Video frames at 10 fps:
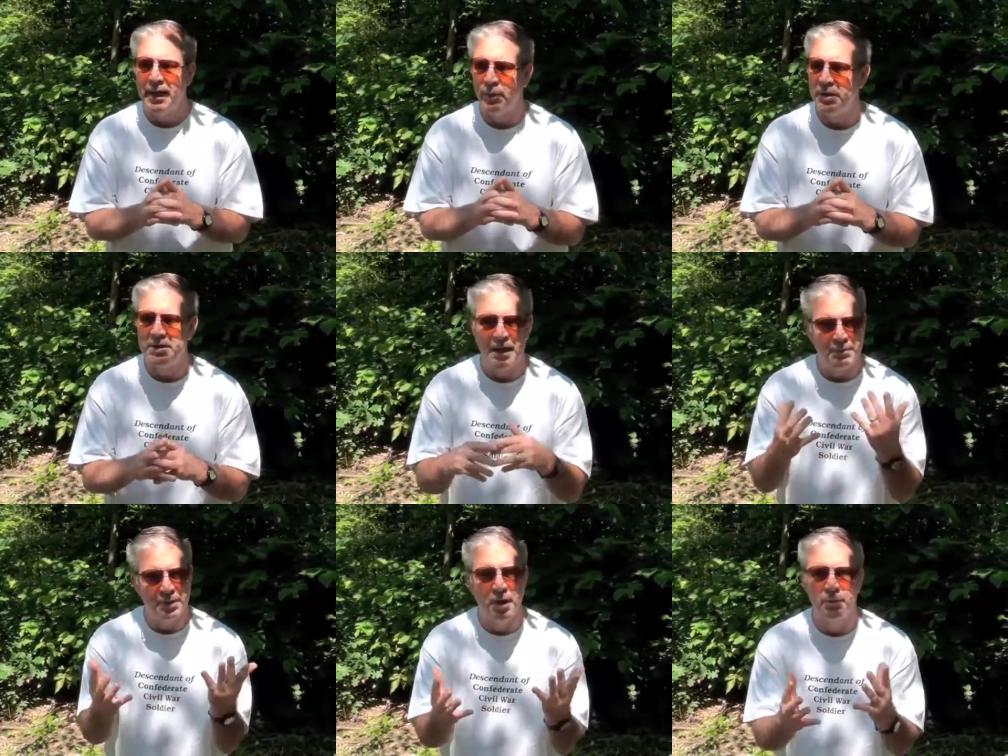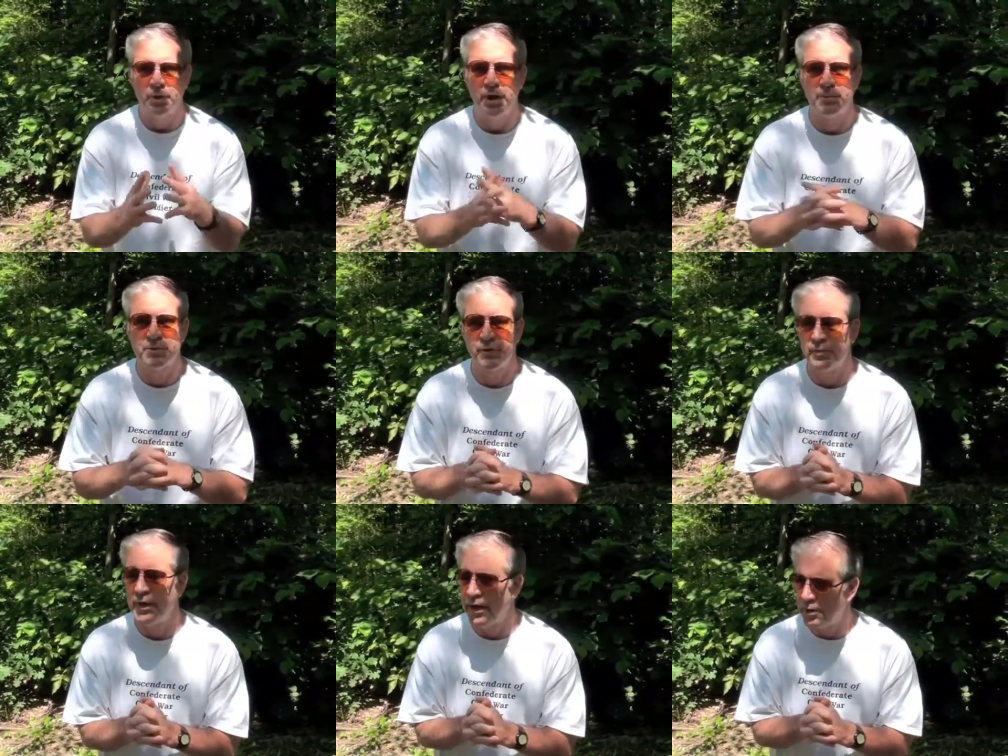And we taped a couple clips
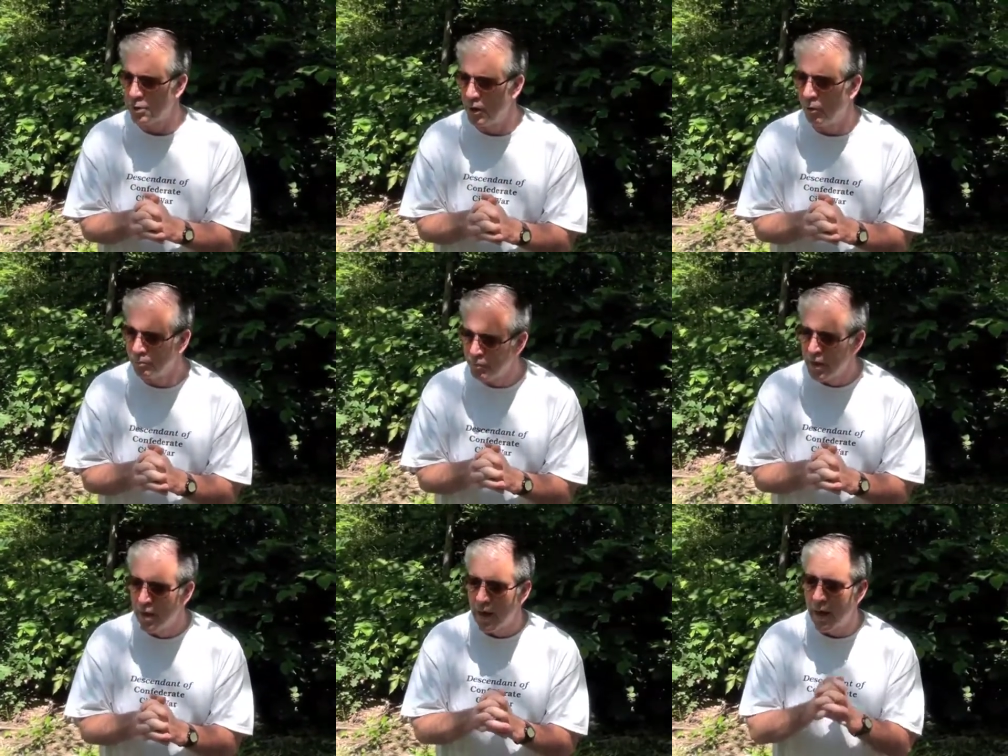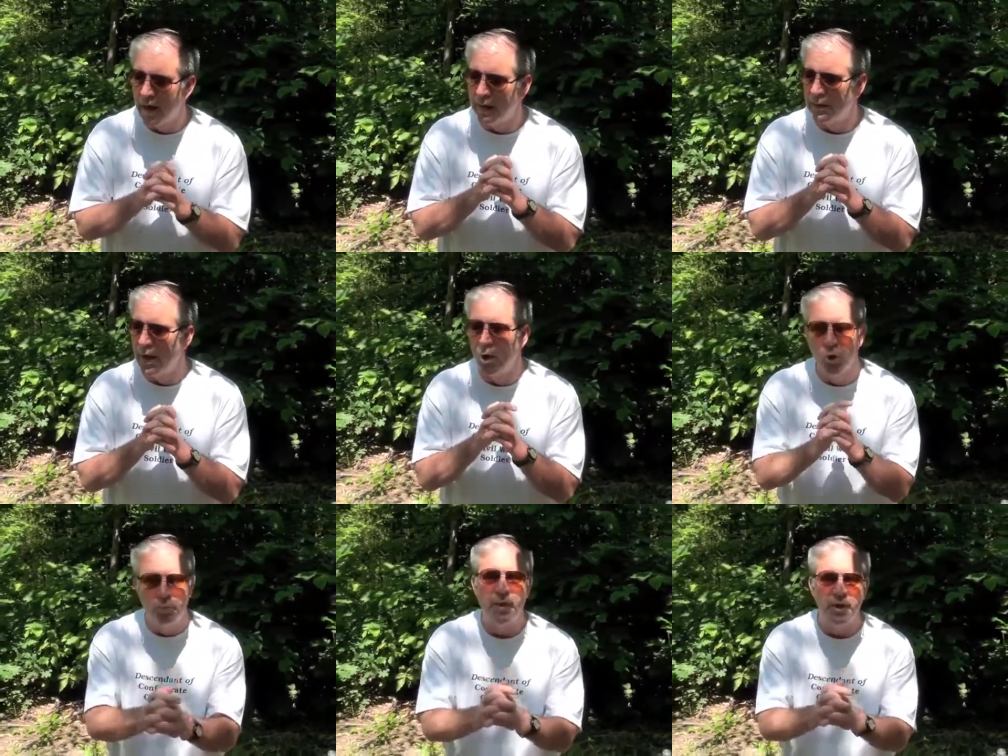from there. So uh, I
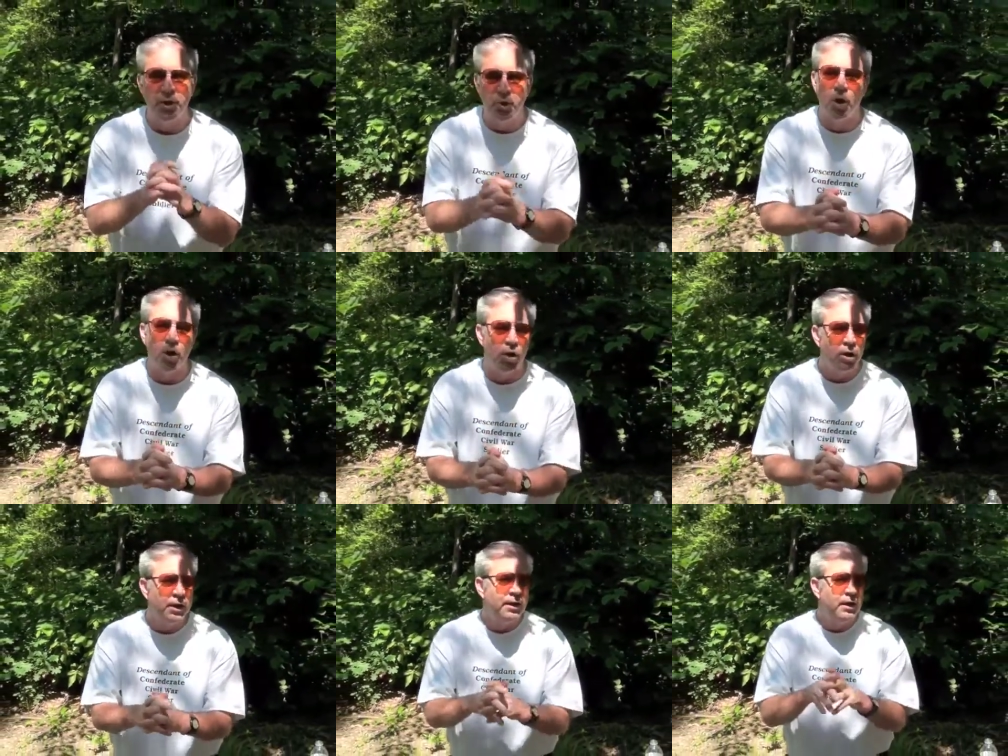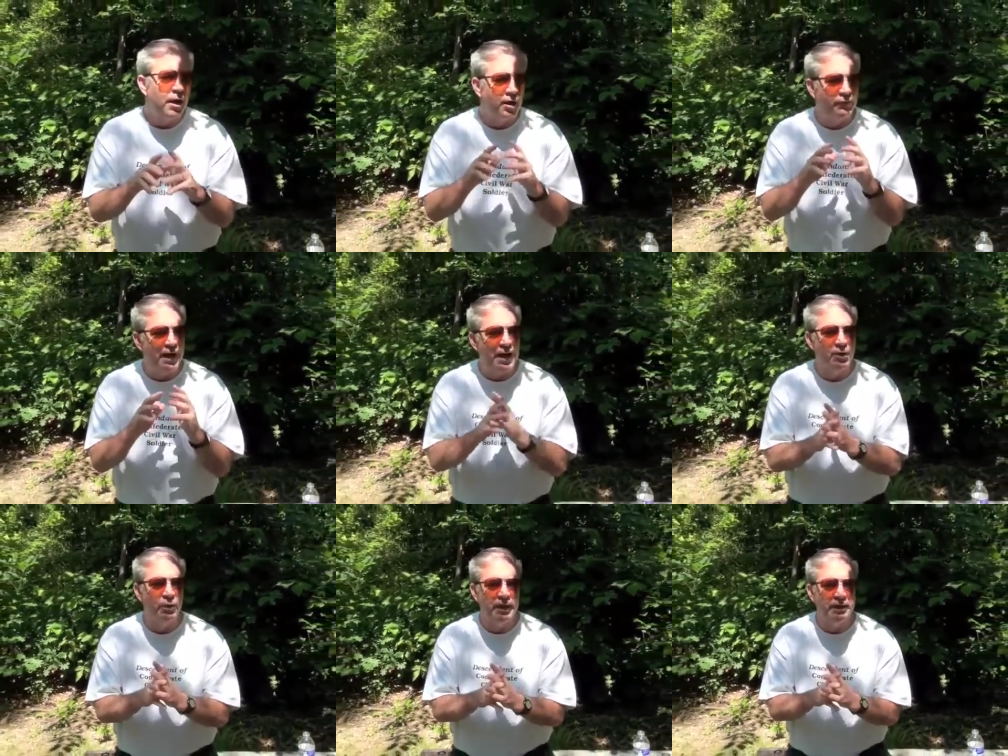hope that you all are
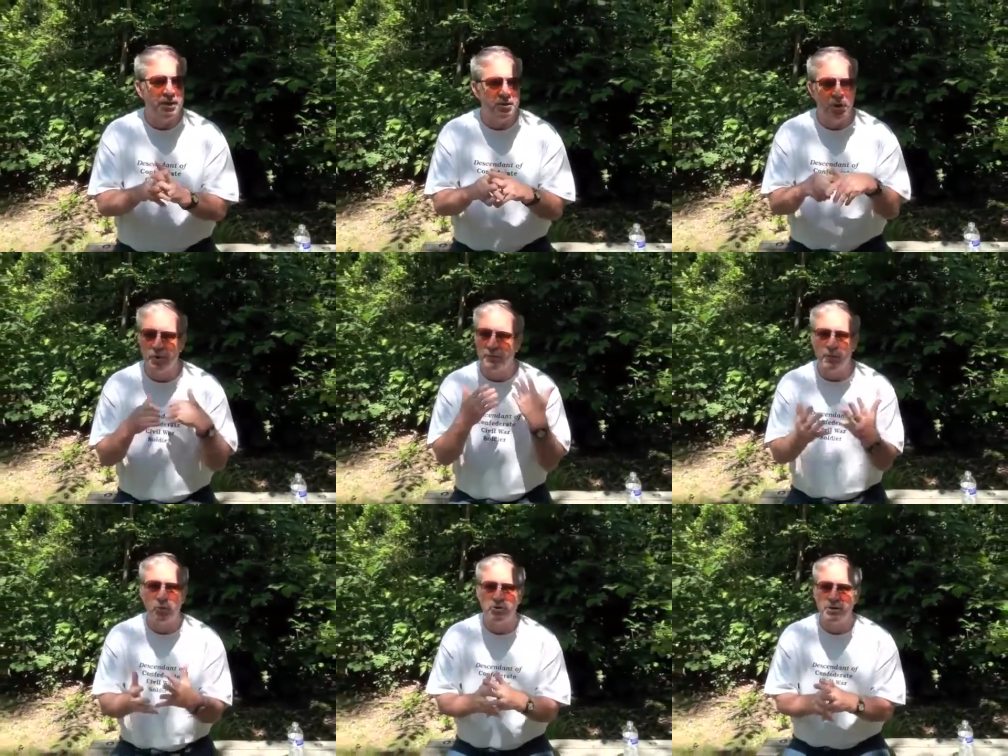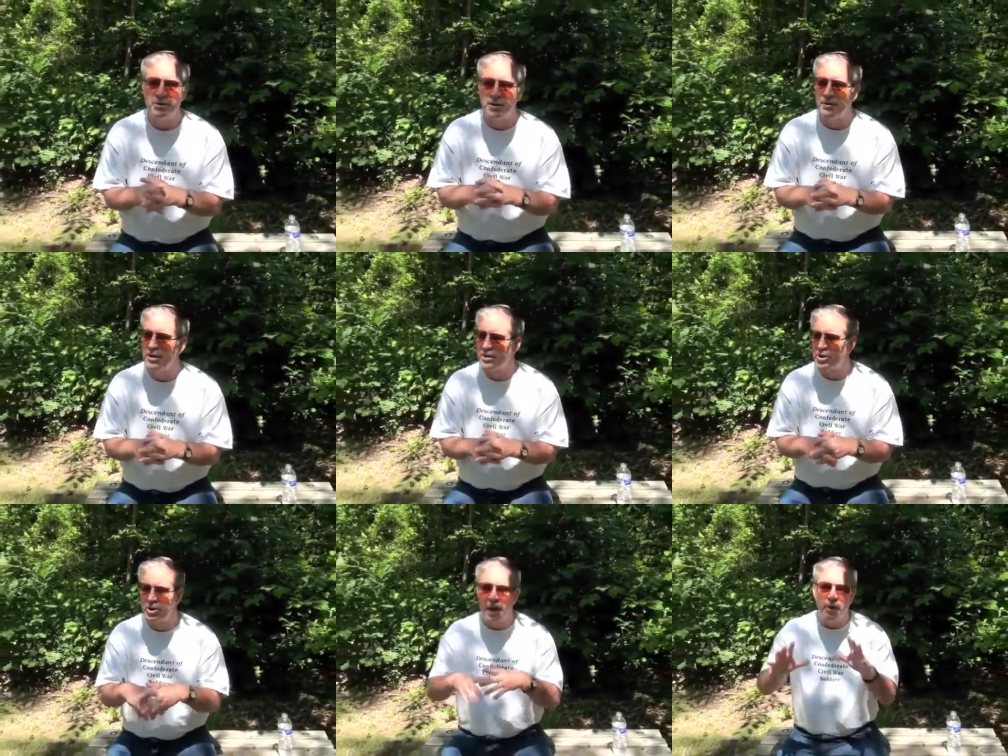following these little devotions and these
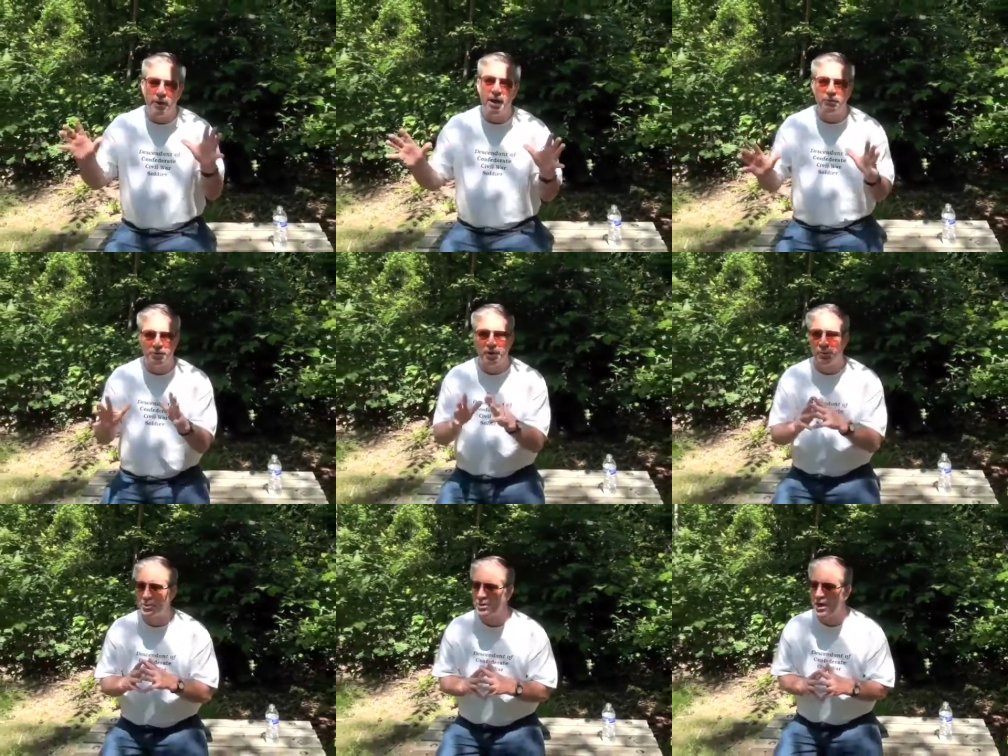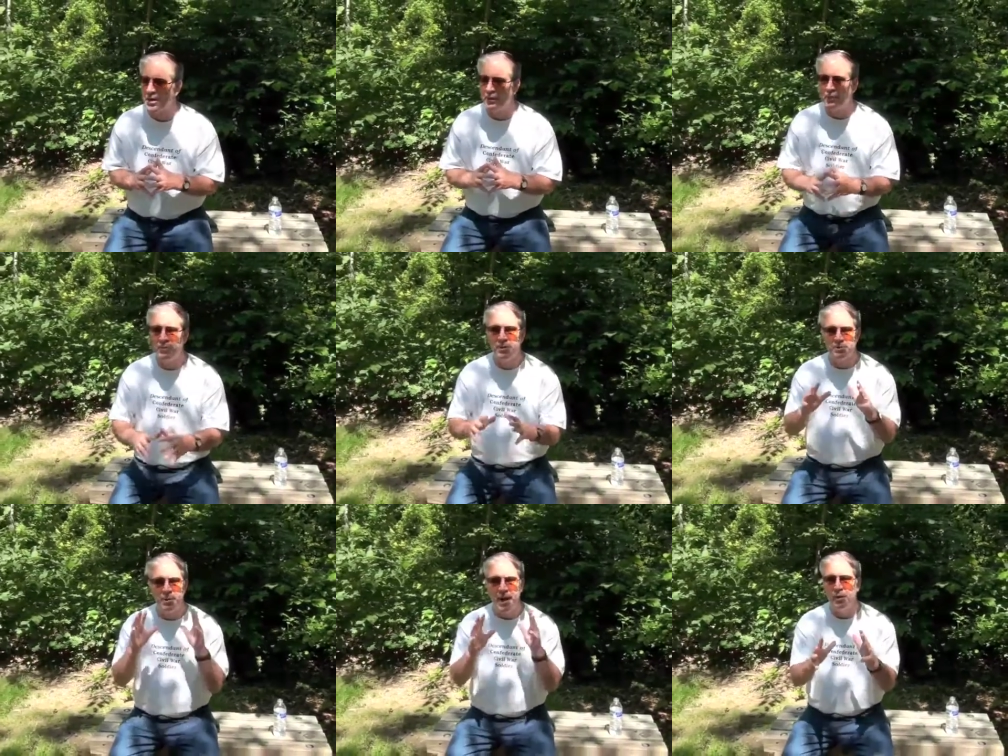shout outs that we're sending from
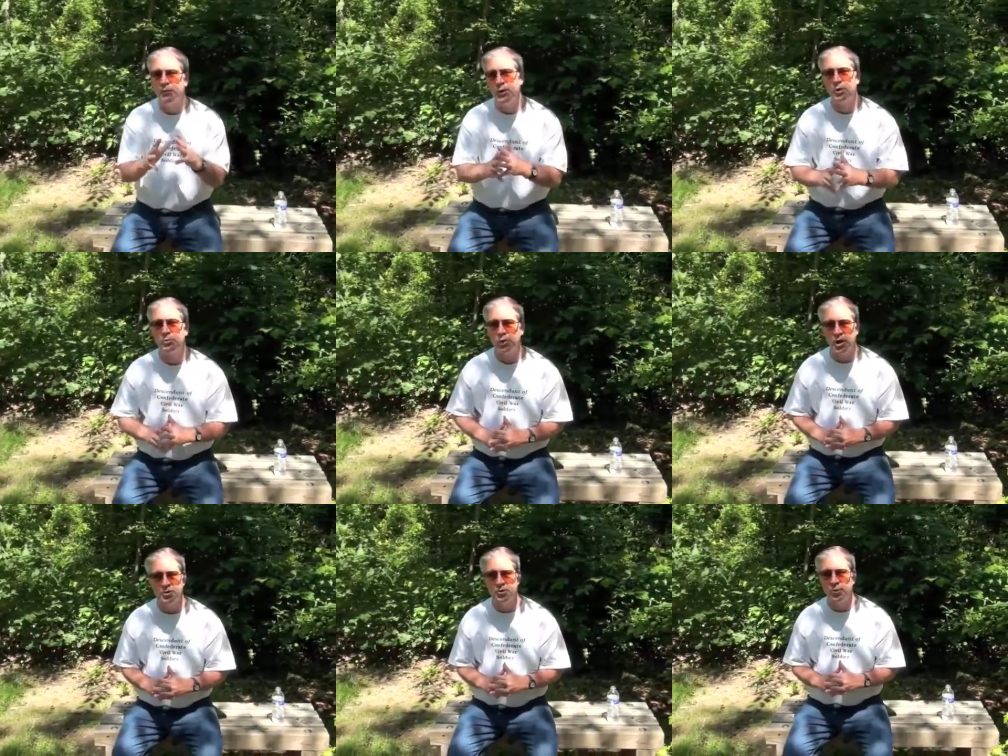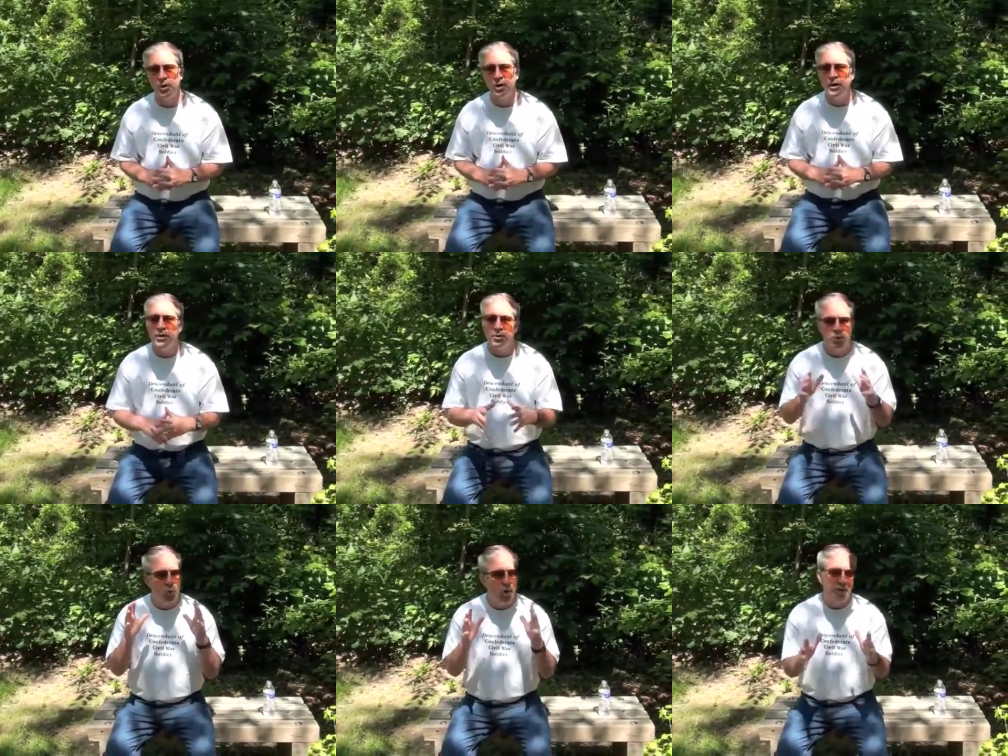this Battlefield Prayer Tour
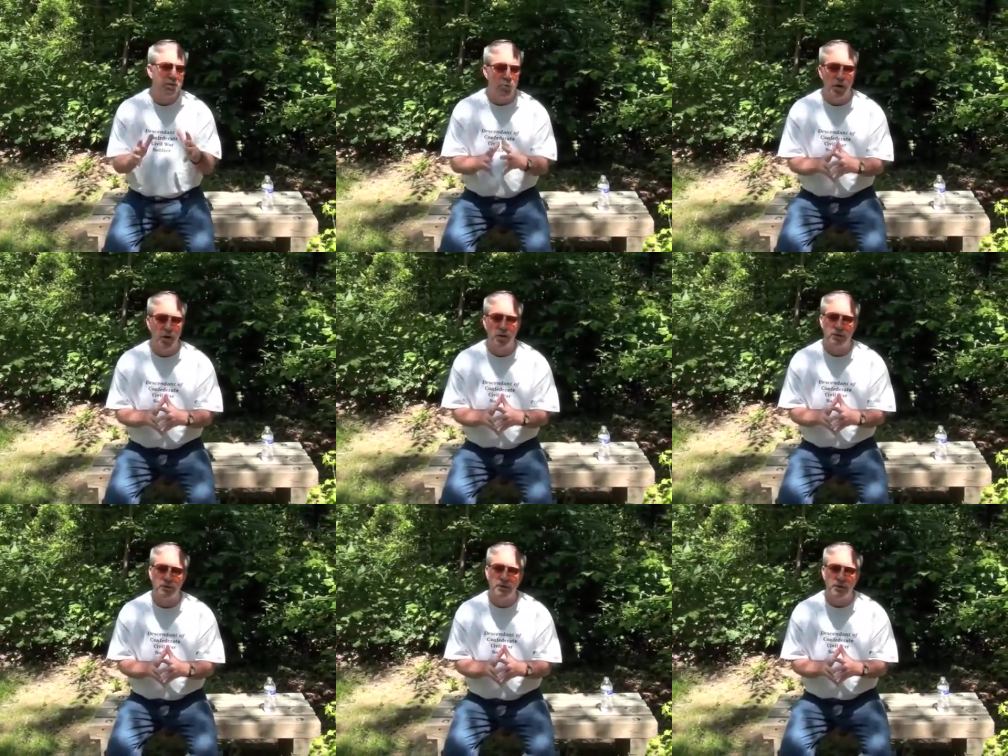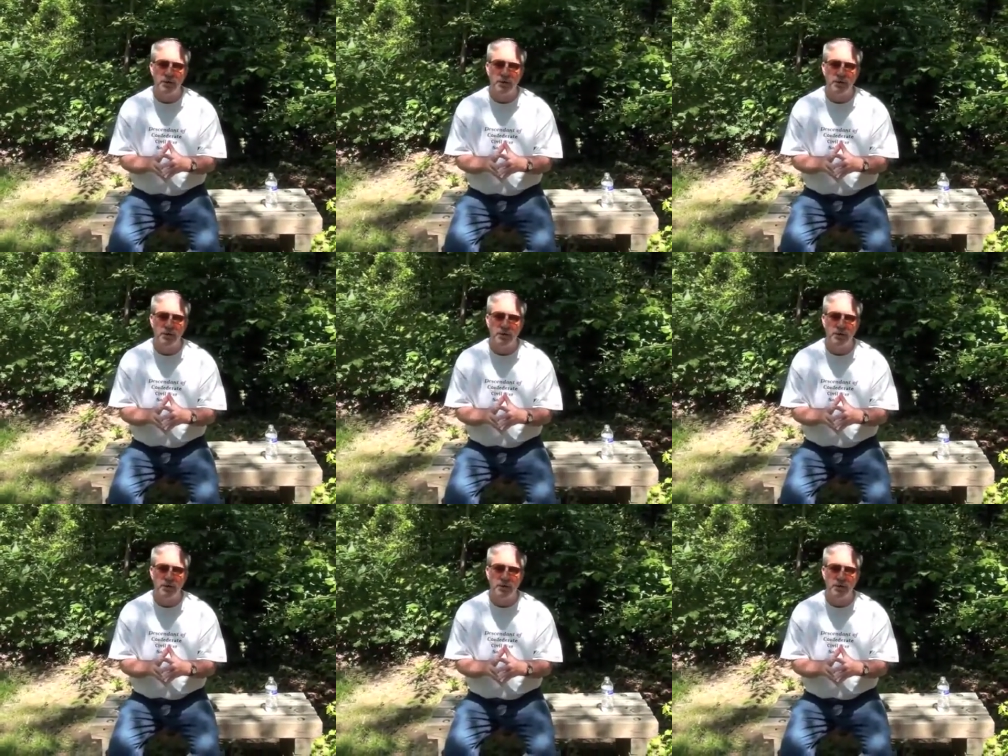2012.